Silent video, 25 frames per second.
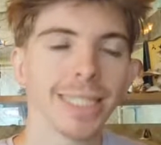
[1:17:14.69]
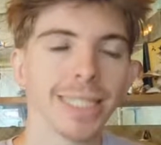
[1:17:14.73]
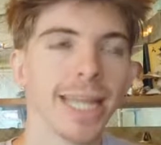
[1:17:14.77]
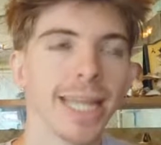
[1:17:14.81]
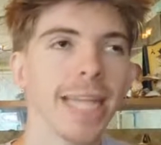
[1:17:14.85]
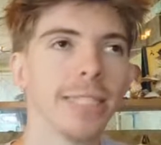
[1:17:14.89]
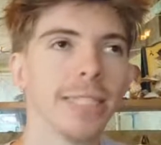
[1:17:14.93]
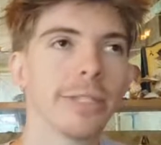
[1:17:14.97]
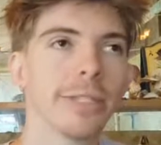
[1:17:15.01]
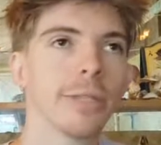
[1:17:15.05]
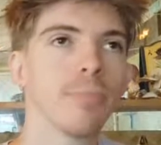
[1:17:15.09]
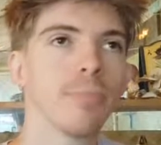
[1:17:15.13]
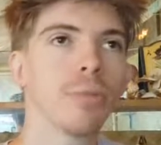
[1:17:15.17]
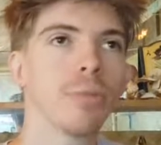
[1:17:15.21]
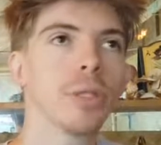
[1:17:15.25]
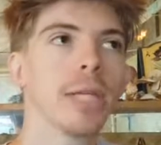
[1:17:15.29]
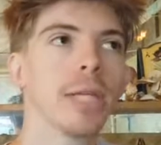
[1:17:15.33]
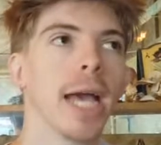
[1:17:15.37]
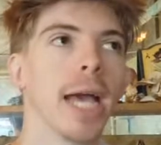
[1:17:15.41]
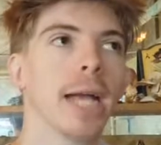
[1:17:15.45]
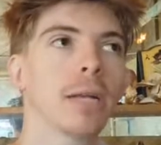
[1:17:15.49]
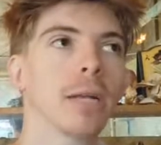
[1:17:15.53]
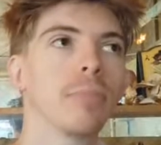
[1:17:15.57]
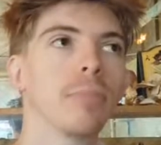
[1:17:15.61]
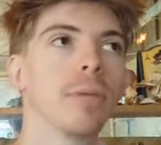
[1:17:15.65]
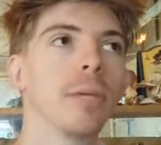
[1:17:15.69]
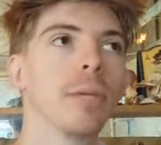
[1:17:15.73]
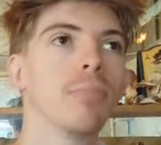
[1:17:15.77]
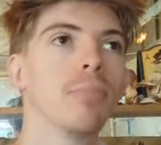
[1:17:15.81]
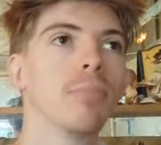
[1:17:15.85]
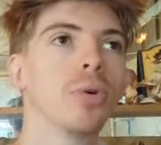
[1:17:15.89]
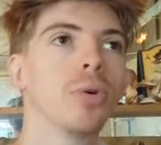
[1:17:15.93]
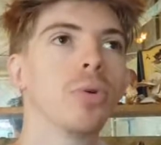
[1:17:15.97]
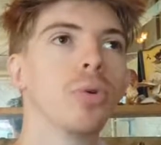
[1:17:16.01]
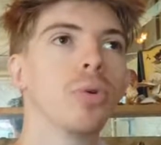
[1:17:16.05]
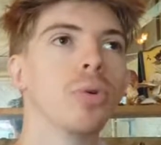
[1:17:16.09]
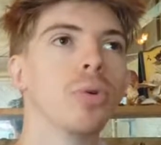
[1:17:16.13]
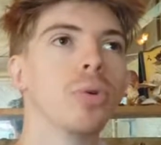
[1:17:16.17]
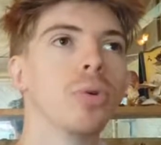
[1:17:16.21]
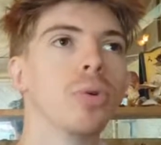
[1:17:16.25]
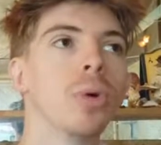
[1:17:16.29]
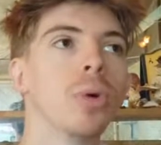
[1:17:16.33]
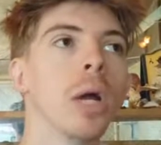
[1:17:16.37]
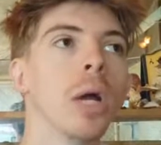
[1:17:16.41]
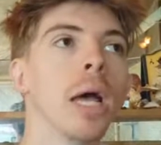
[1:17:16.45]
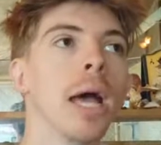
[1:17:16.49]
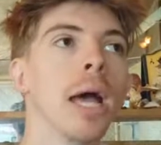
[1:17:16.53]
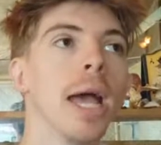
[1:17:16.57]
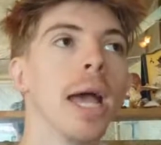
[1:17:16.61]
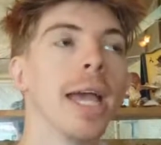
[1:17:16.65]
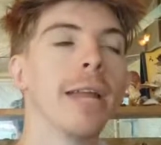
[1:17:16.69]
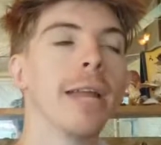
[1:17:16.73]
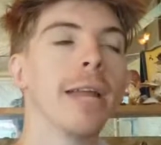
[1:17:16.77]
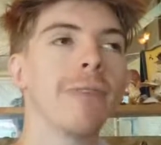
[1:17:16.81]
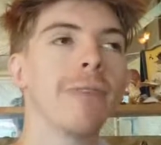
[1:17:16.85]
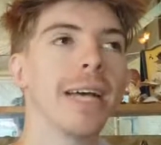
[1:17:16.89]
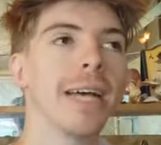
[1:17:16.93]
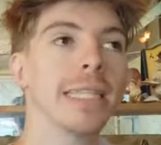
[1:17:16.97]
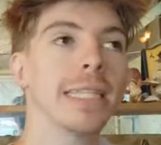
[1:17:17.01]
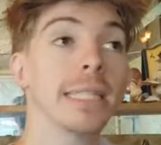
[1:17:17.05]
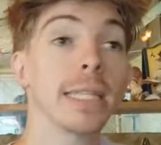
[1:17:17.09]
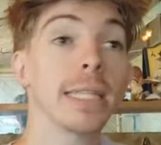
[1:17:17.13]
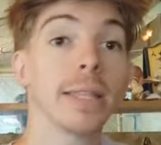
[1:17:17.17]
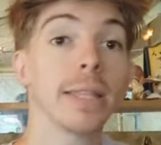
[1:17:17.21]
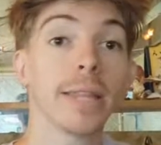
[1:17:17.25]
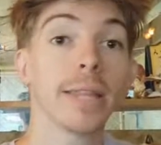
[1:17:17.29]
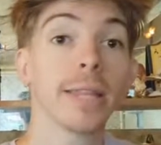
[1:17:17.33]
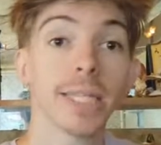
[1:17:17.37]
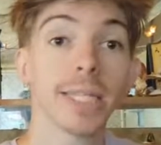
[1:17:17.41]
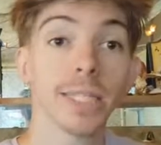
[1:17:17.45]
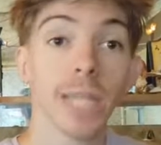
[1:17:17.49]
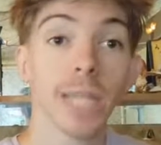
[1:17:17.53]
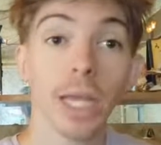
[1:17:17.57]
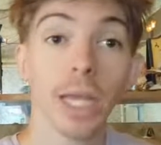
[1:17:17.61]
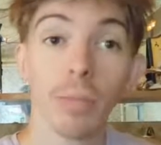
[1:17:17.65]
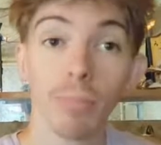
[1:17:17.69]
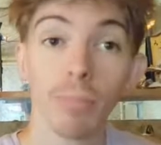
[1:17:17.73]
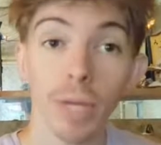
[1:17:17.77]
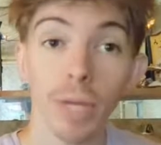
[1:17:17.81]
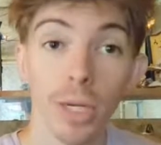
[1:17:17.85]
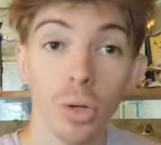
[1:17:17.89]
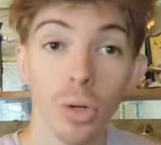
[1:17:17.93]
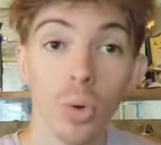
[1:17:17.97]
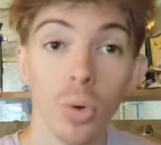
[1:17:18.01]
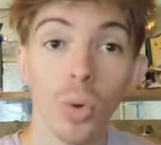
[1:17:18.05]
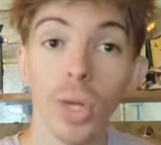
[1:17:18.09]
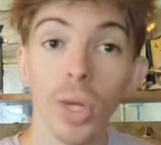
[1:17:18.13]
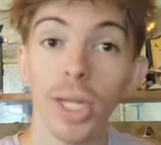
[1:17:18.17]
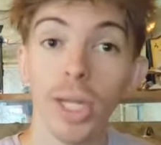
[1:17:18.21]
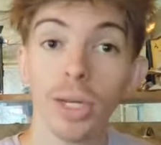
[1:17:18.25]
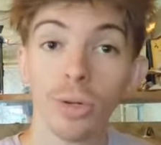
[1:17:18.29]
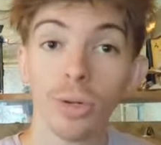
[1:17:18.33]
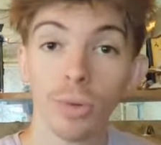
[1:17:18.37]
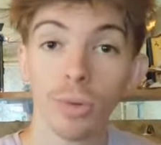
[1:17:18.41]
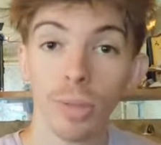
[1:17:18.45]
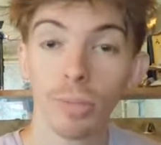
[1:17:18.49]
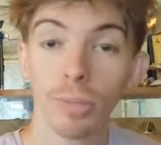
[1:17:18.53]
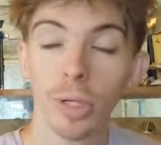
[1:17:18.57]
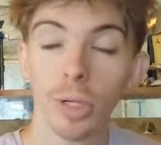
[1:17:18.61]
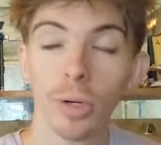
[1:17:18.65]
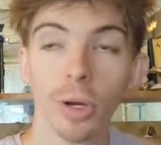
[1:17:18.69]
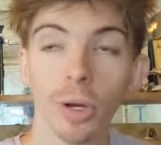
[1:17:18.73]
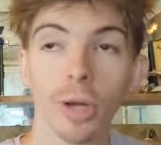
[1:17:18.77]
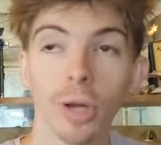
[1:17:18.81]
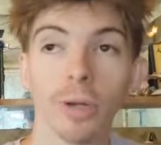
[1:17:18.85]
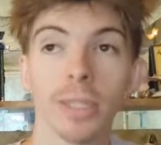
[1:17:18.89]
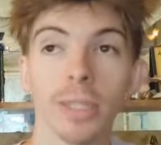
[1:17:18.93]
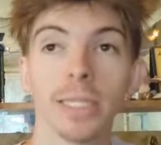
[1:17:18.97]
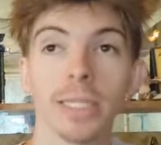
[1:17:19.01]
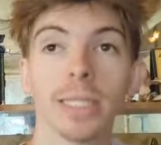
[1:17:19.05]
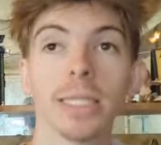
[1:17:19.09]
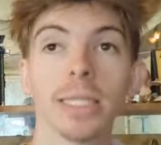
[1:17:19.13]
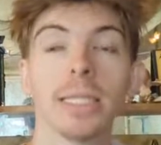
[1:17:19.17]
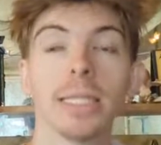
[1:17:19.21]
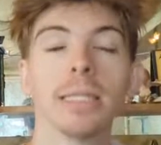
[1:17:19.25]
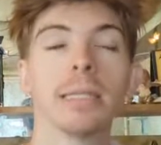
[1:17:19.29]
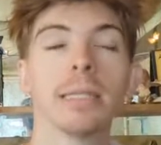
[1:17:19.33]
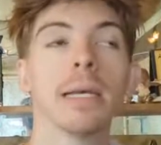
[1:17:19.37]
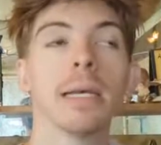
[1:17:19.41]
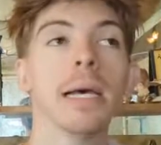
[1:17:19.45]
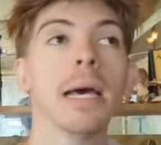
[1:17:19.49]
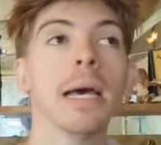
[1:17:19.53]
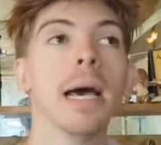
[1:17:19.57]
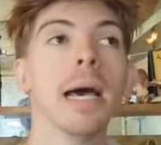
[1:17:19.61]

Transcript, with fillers: That's to protect people who invest in things like Bitcoin, cryptocurrencies,